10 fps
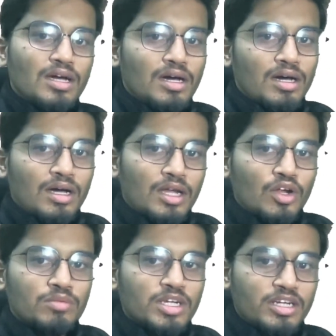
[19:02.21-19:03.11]
A
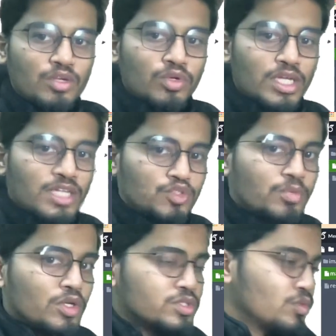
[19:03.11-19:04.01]
normal looking resume
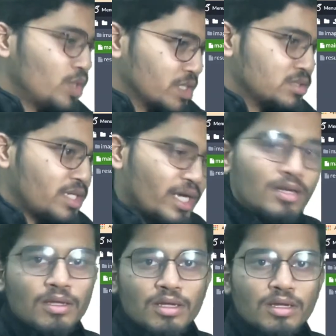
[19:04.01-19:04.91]
also works, right?